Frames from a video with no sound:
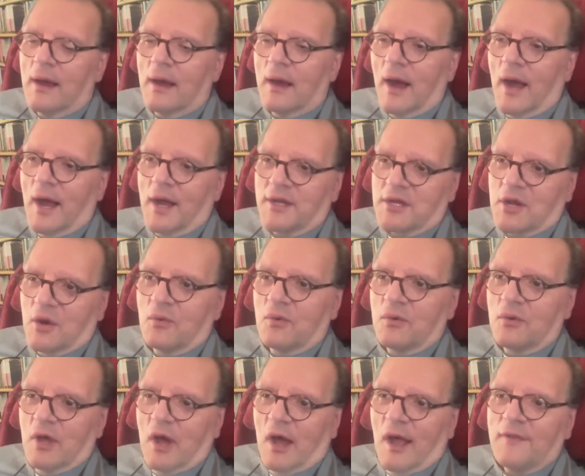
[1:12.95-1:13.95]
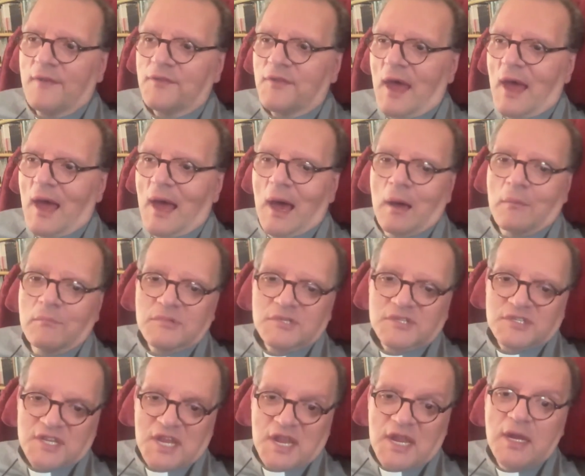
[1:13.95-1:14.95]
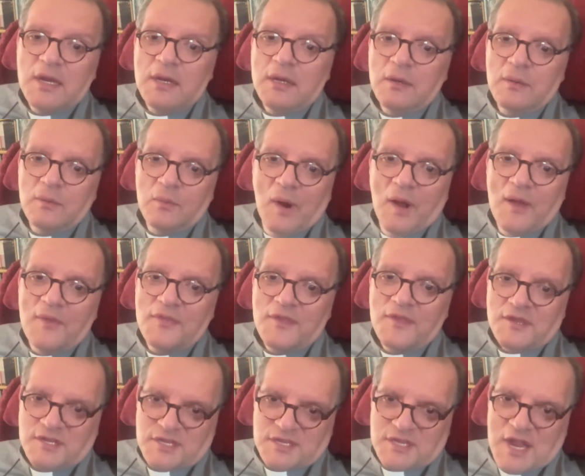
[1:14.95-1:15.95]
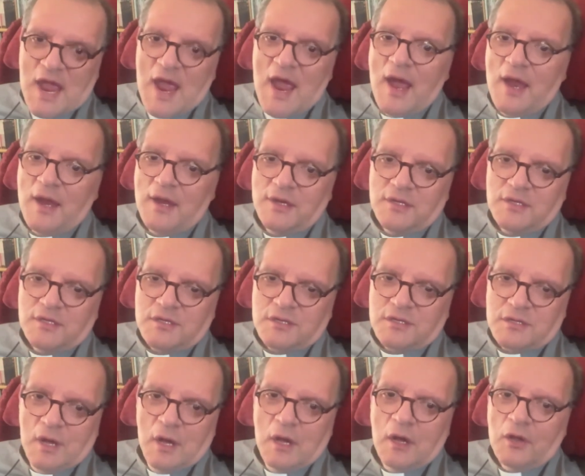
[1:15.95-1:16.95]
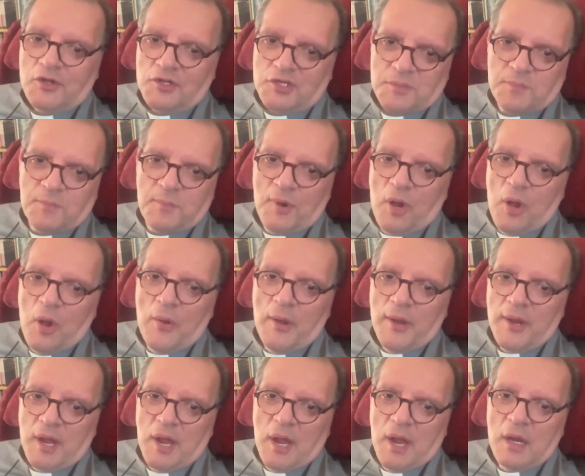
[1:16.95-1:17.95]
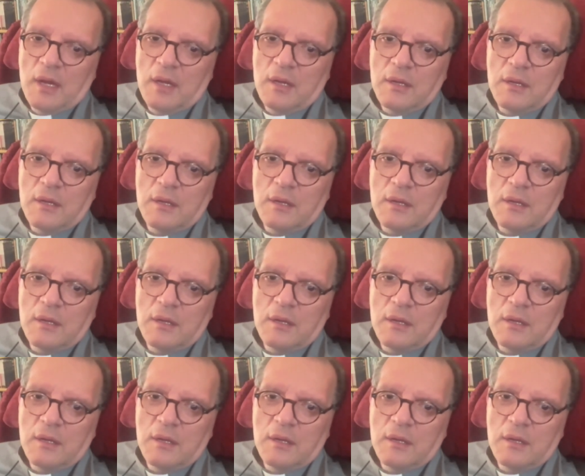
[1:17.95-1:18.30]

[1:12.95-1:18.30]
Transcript: I don't like the humzine when the sand starts blowing in.